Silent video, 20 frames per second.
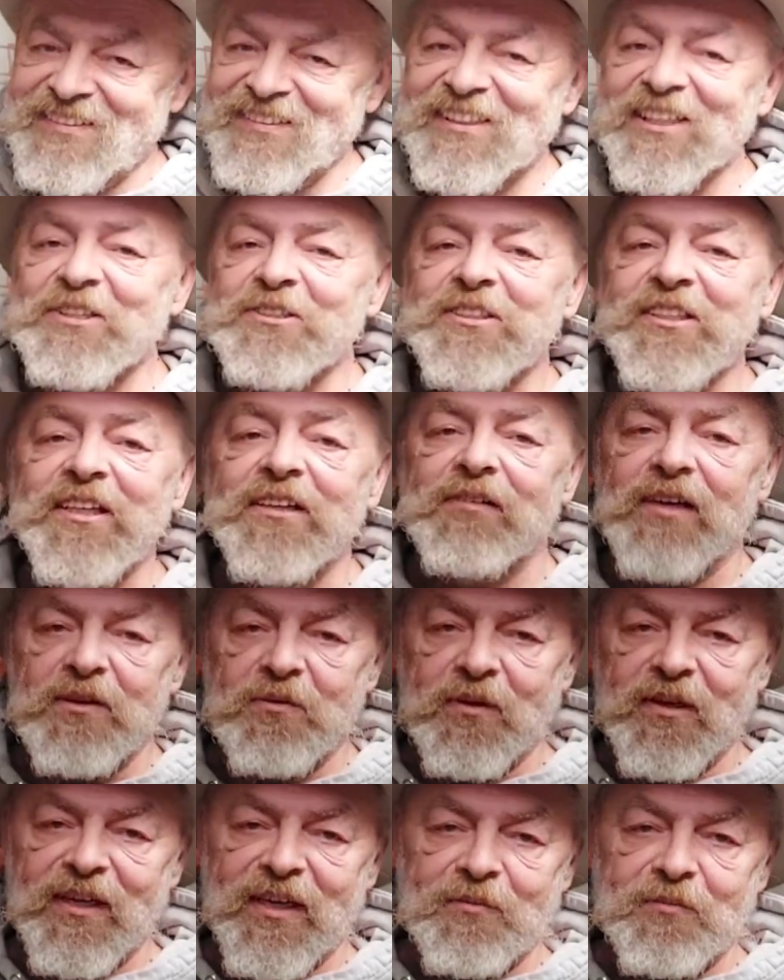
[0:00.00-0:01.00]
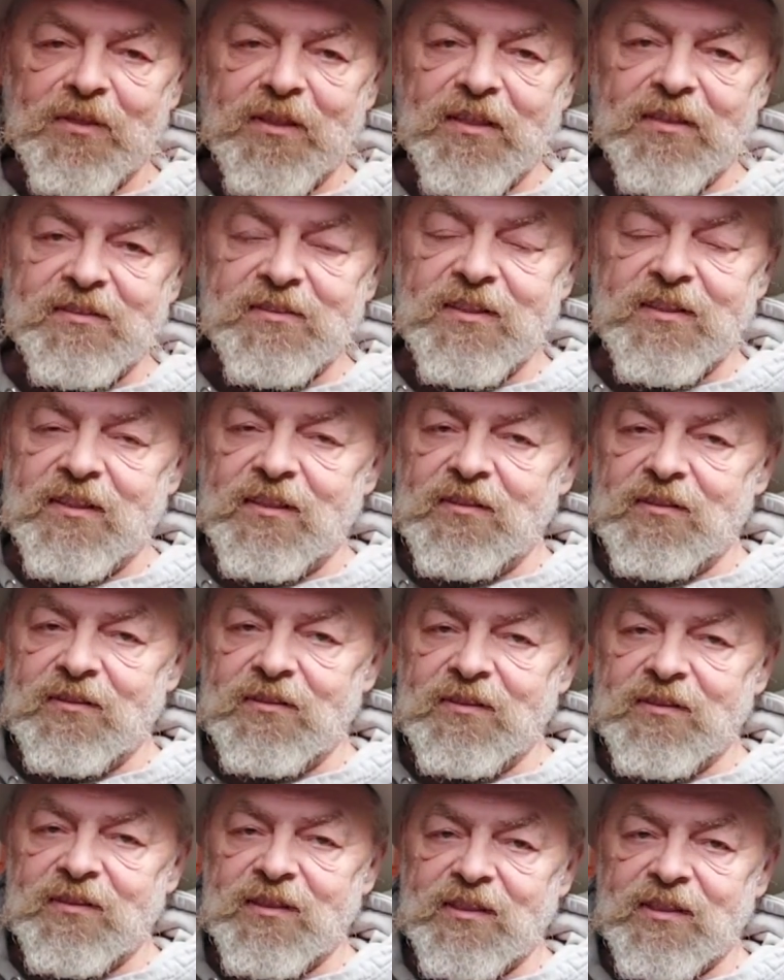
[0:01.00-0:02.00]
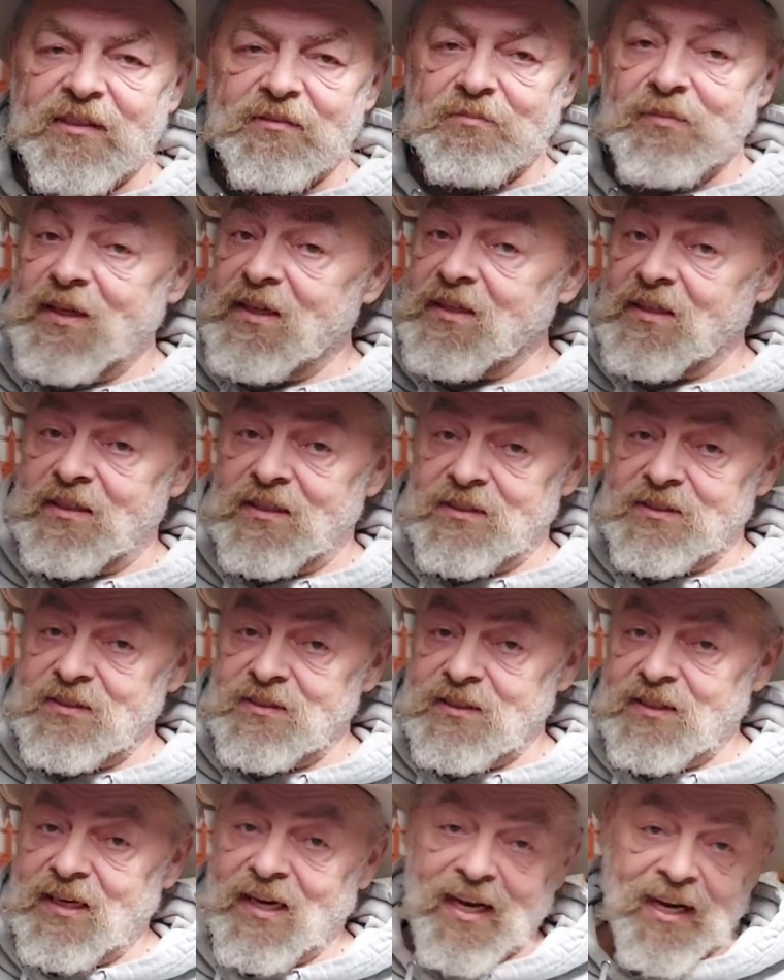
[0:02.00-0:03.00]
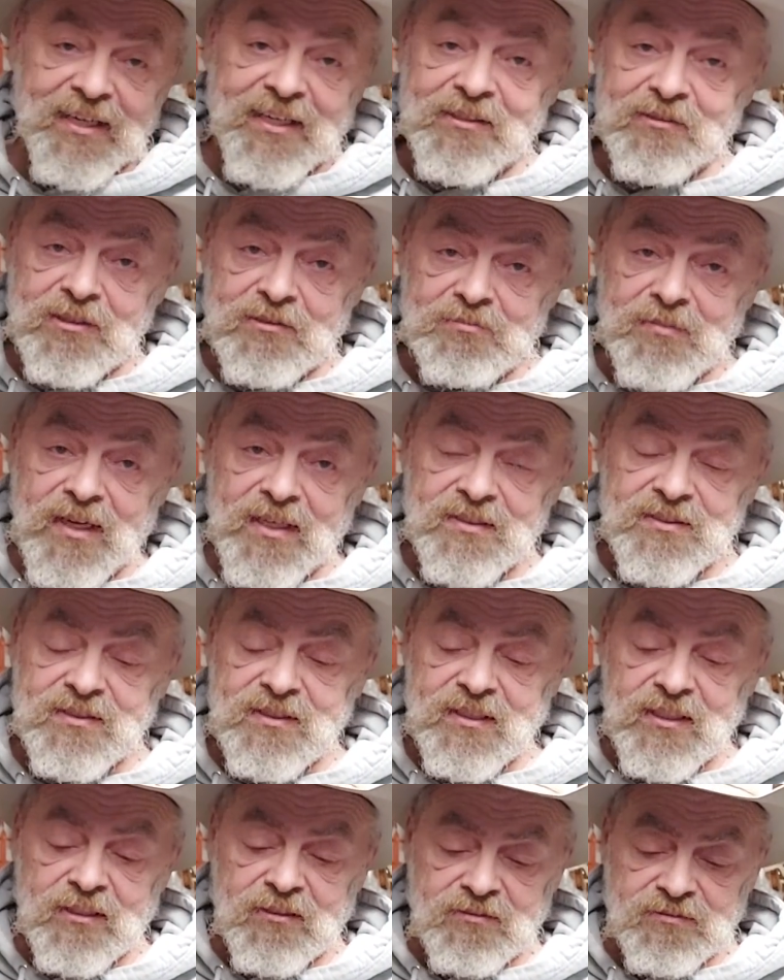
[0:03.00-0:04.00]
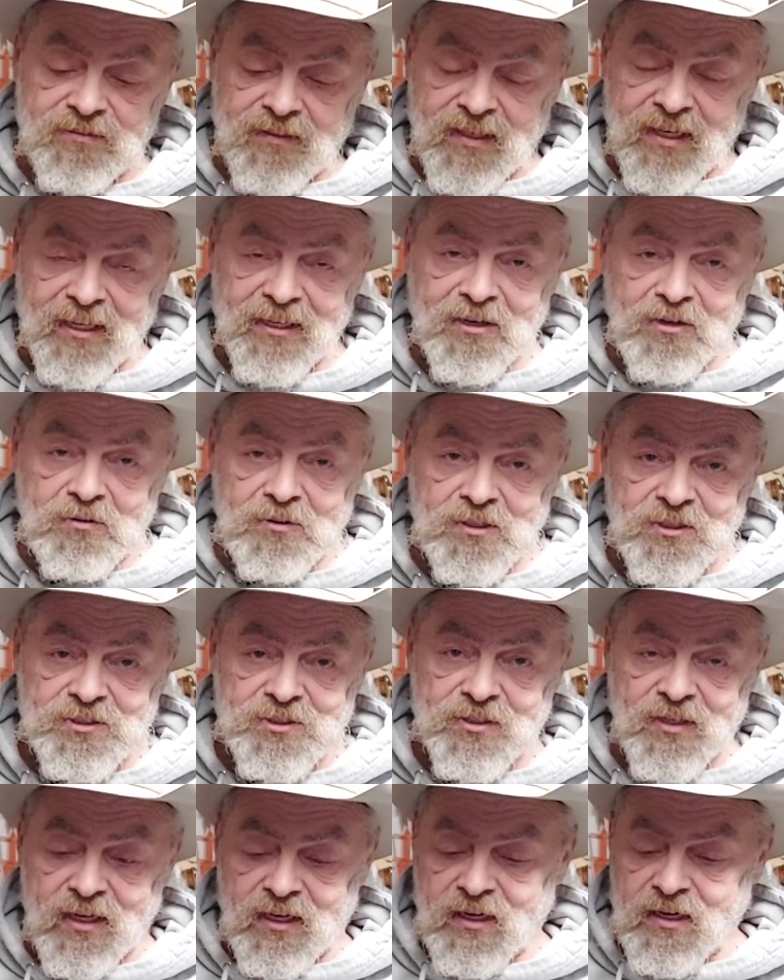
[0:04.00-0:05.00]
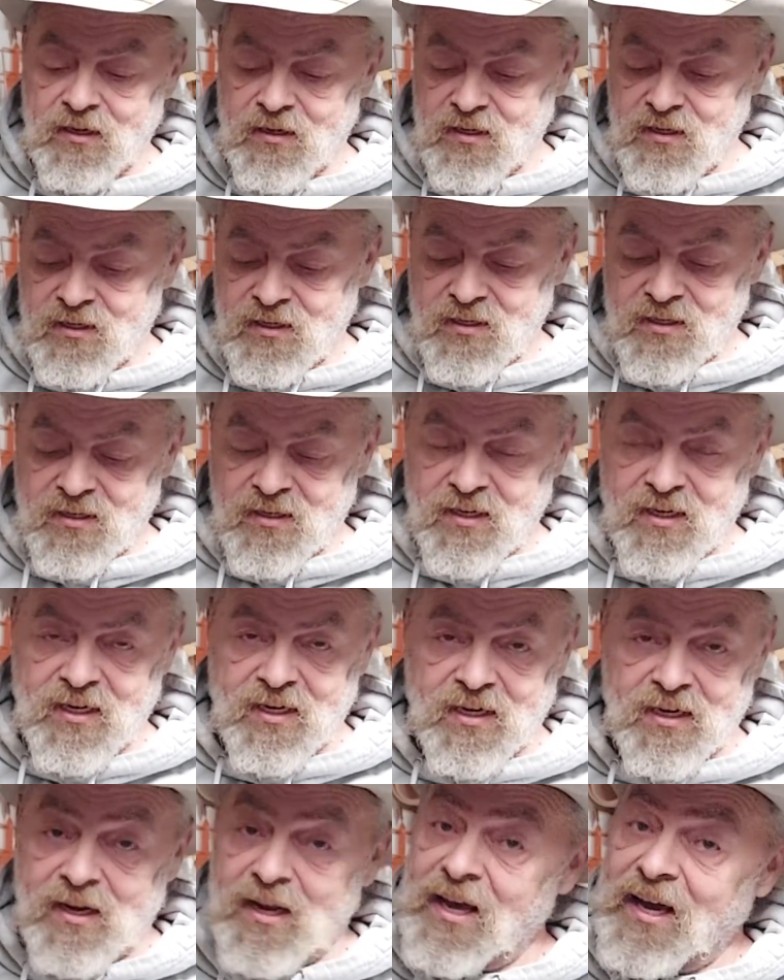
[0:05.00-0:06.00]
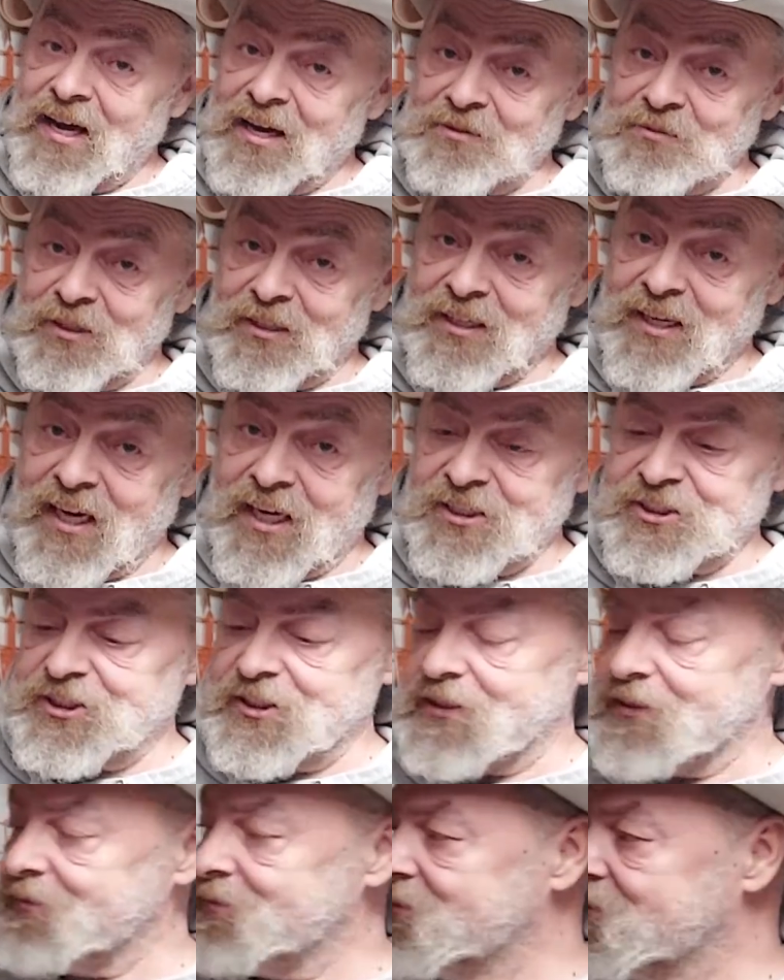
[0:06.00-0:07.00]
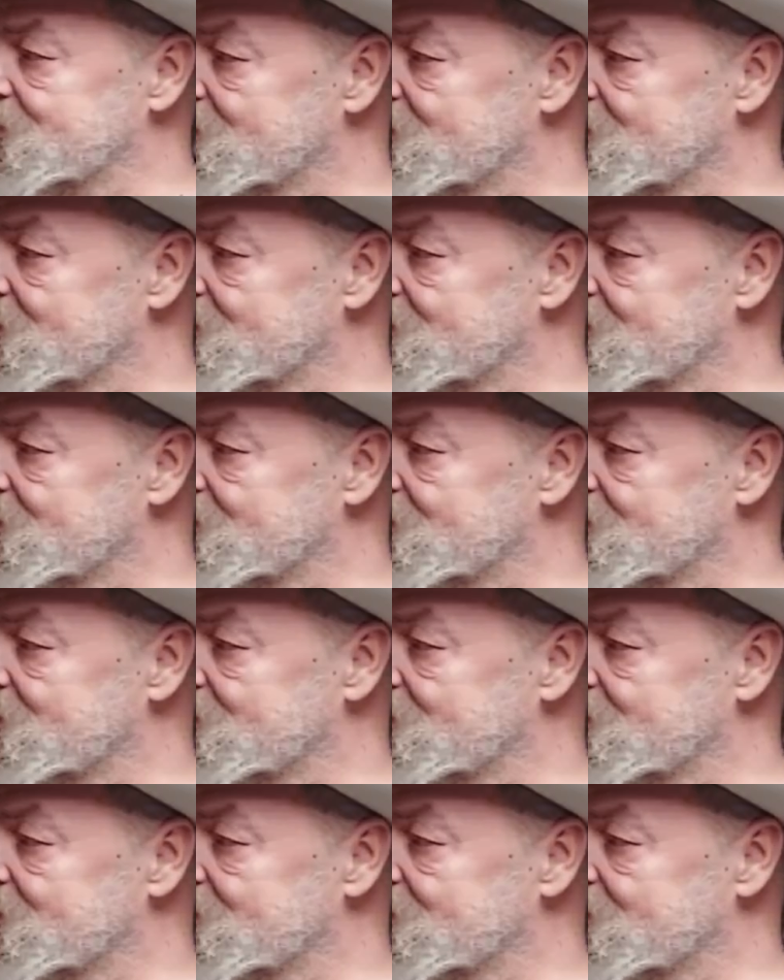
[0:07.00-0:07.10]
don't do it when I'm in the chair, because I do it myself. I know the trick, and I will catch you.